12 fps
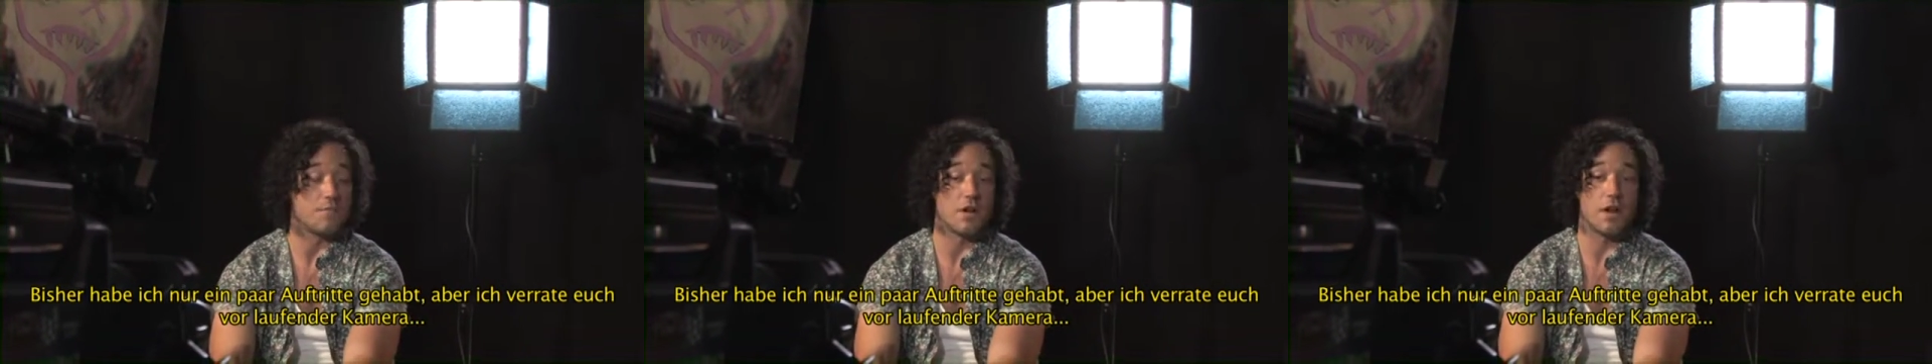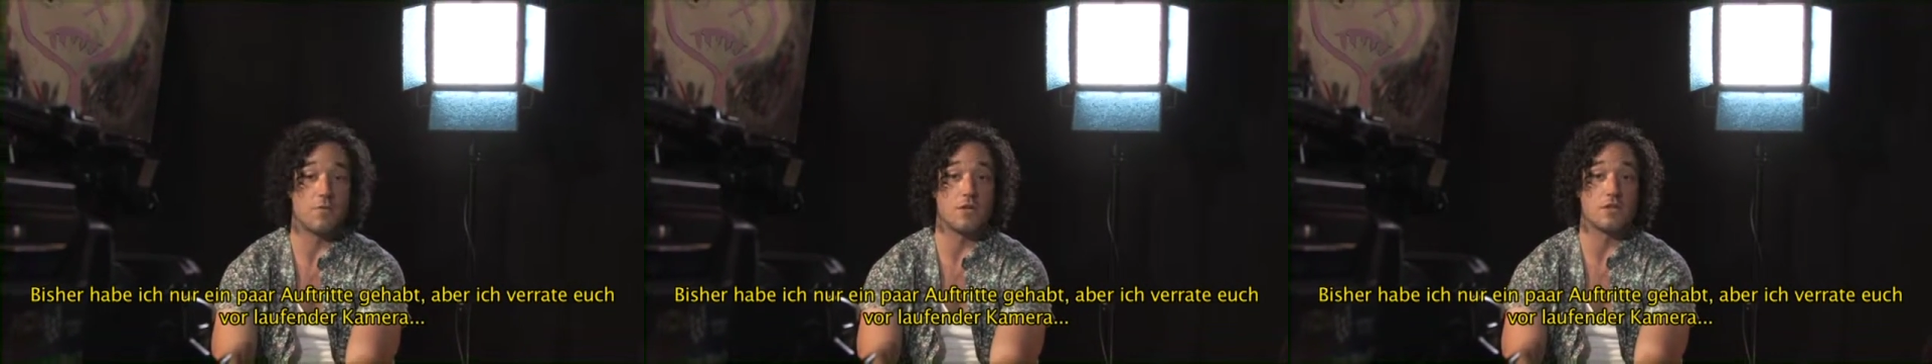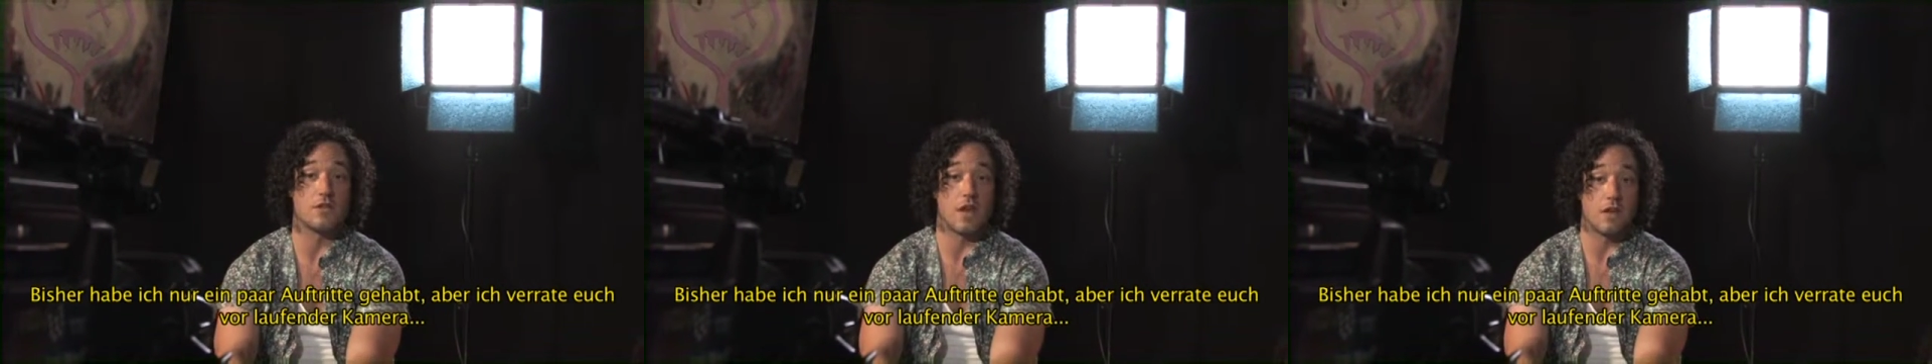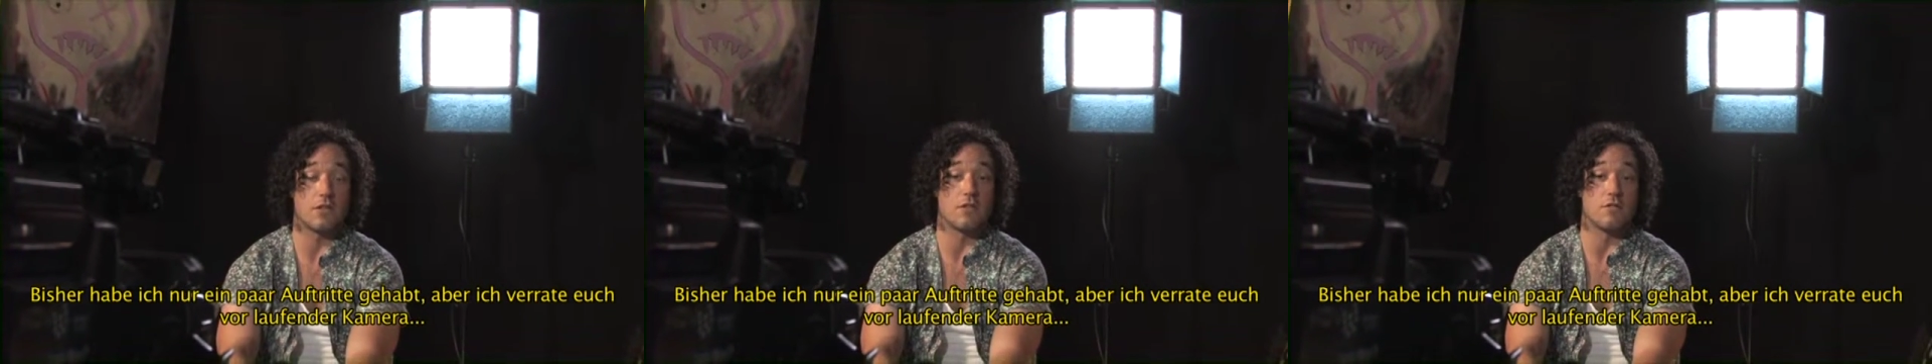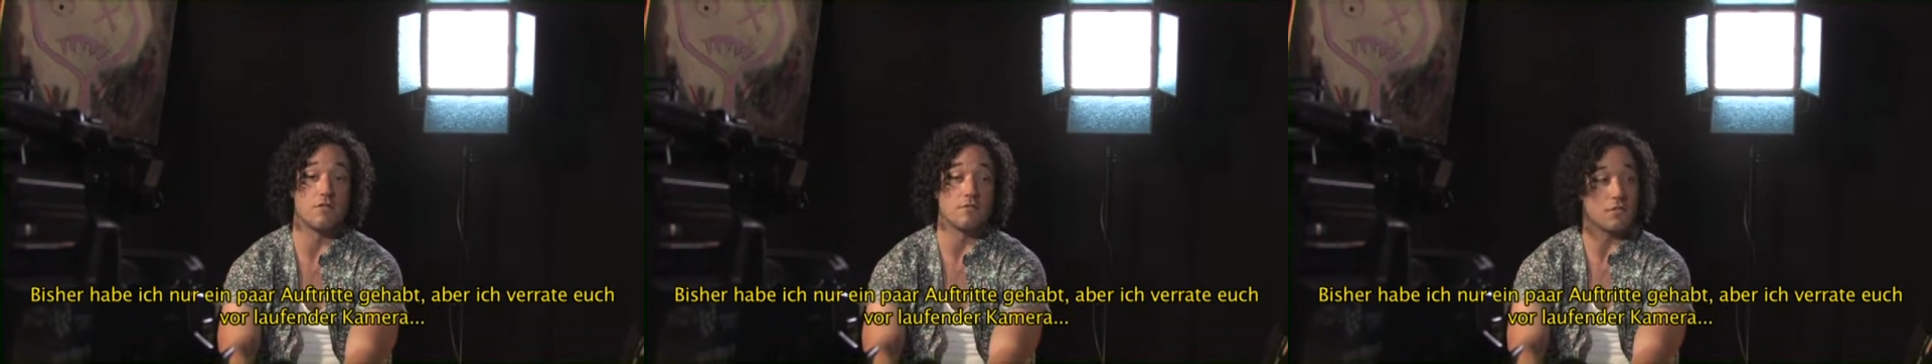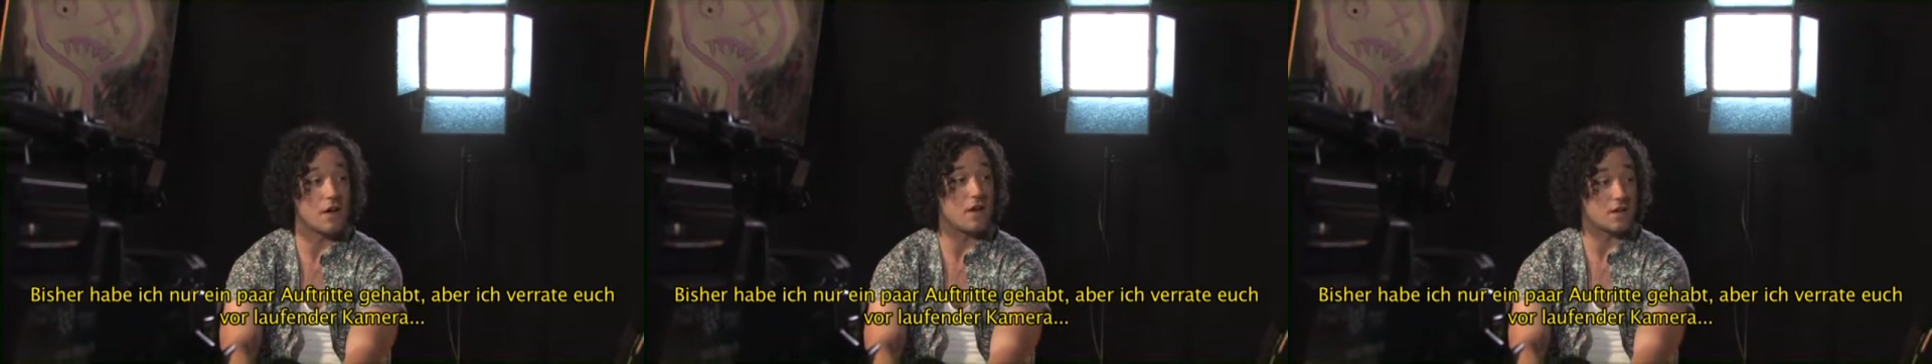but I will tell you
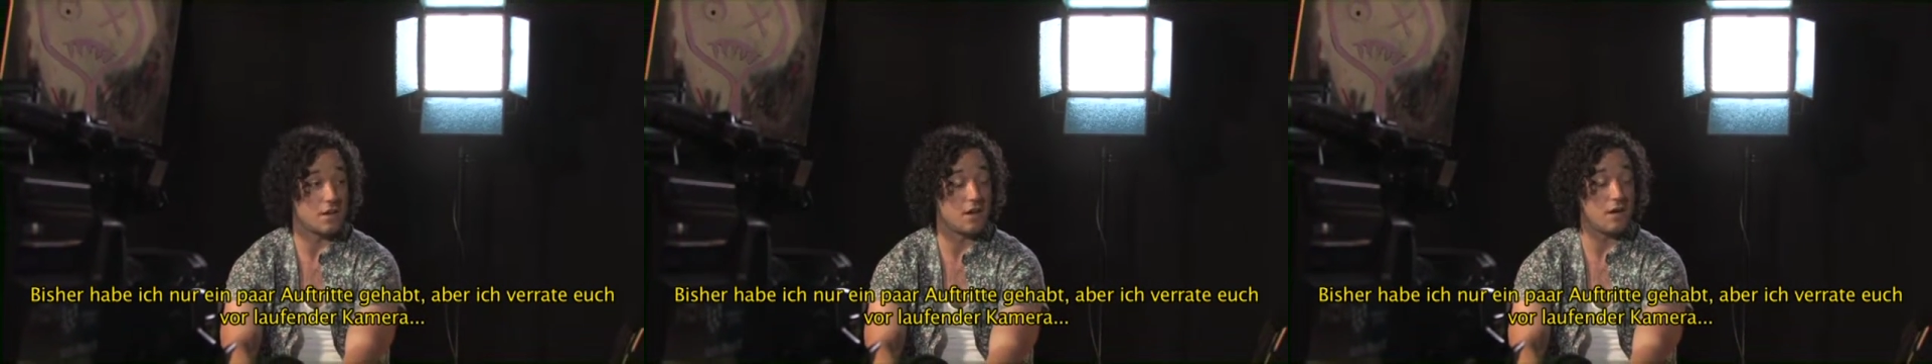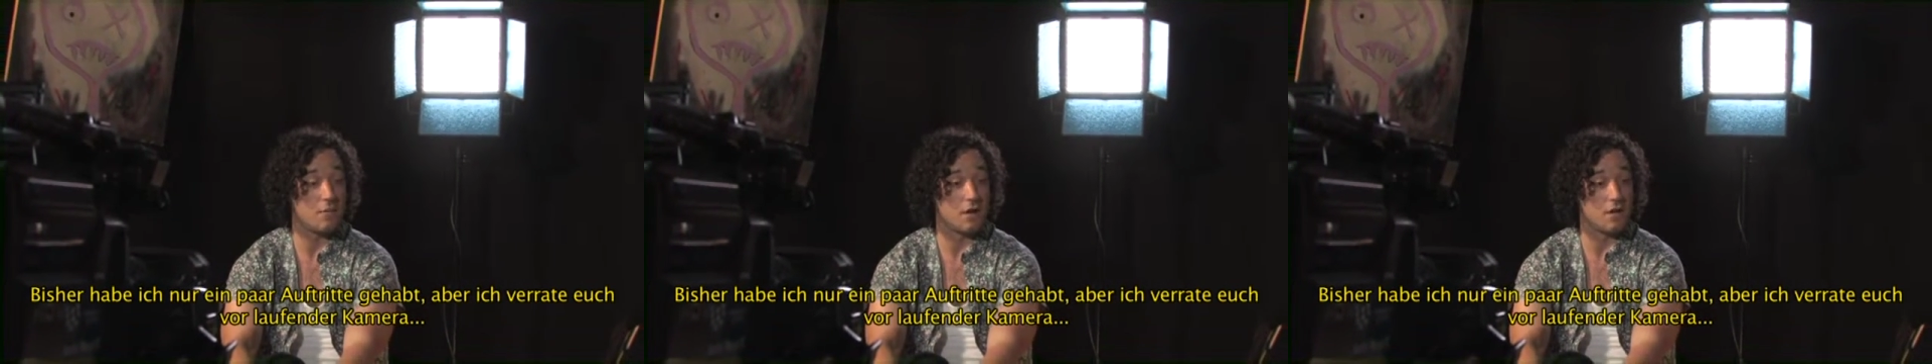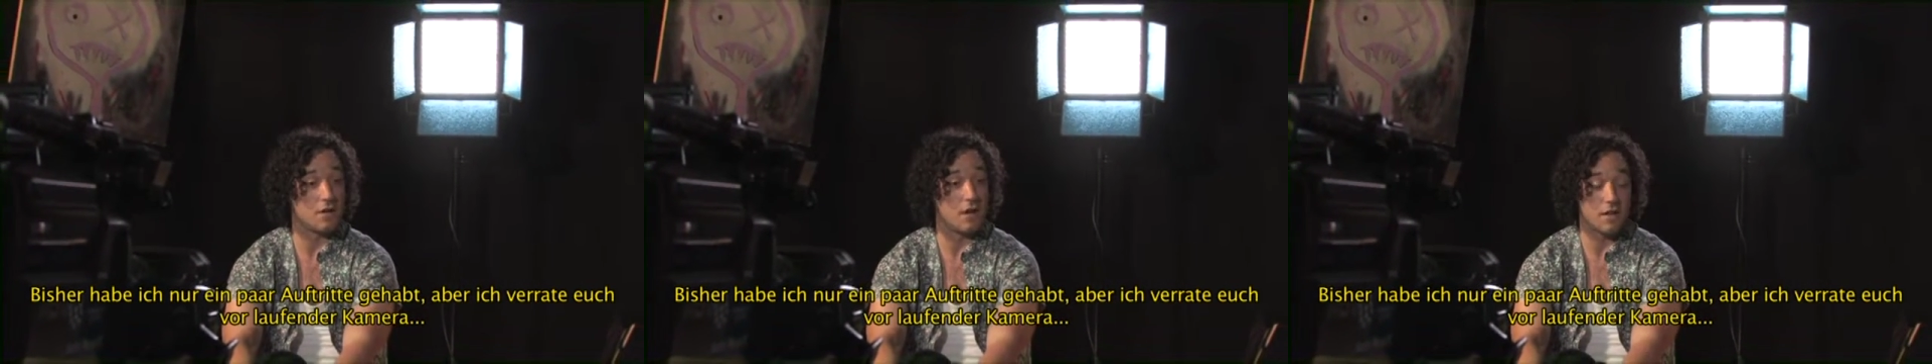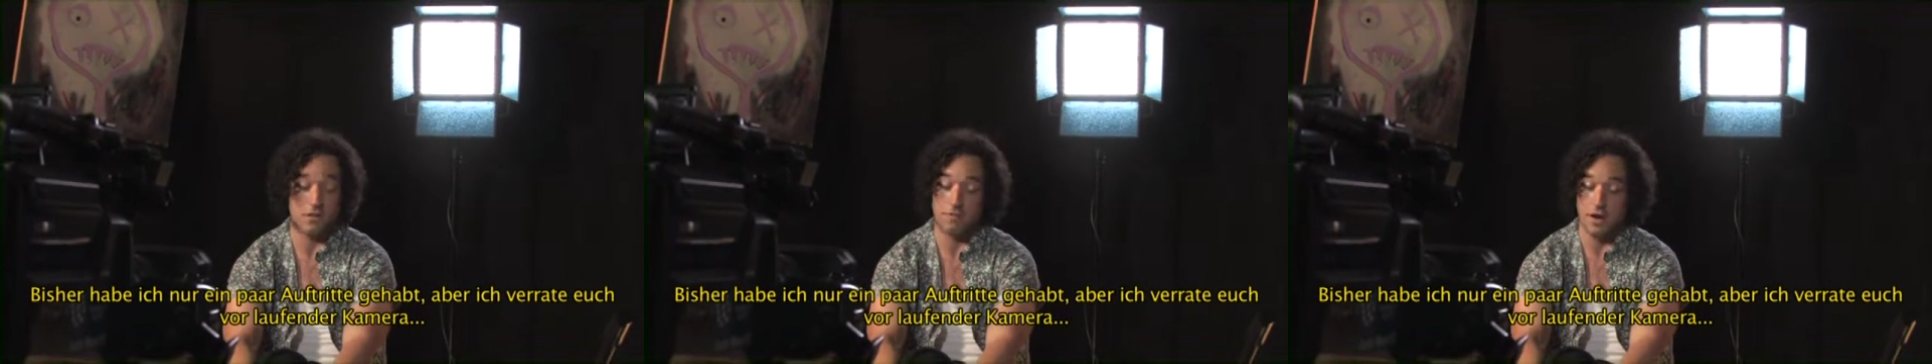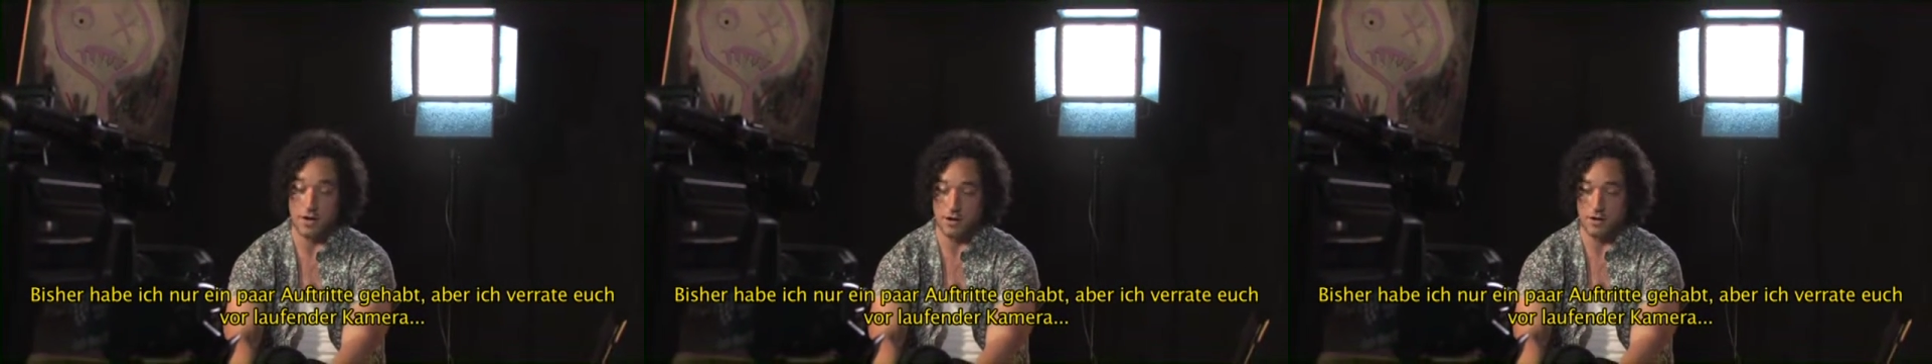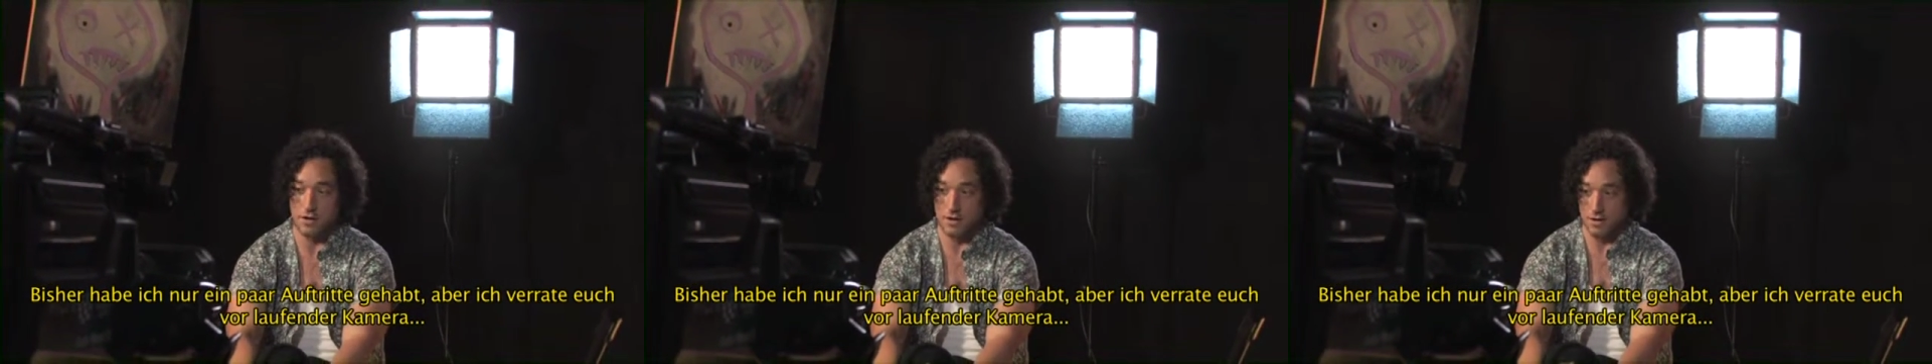on camera, on the
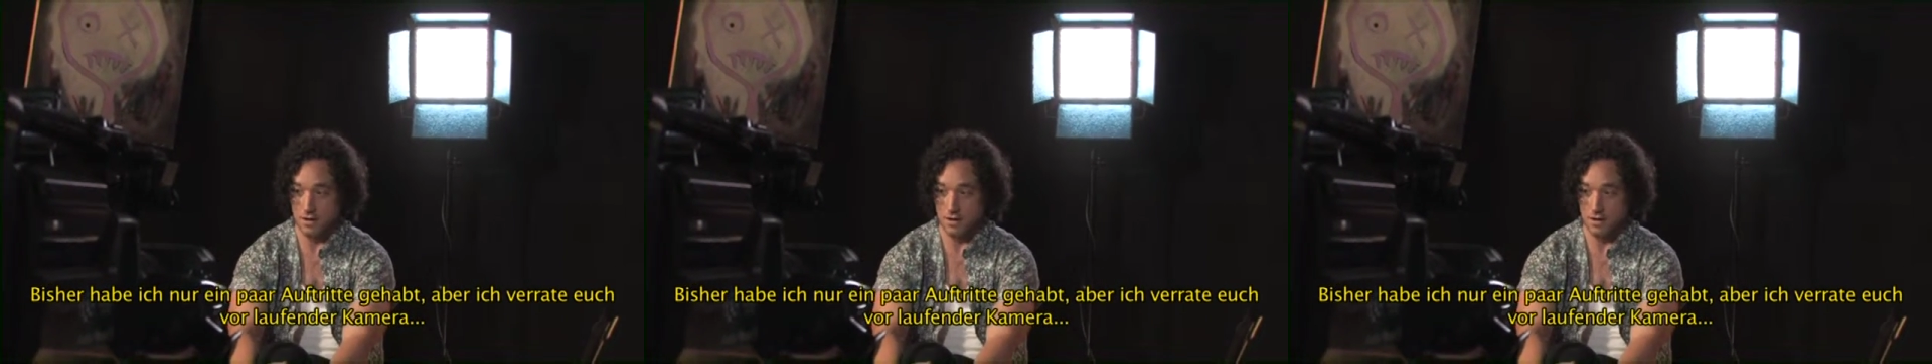record,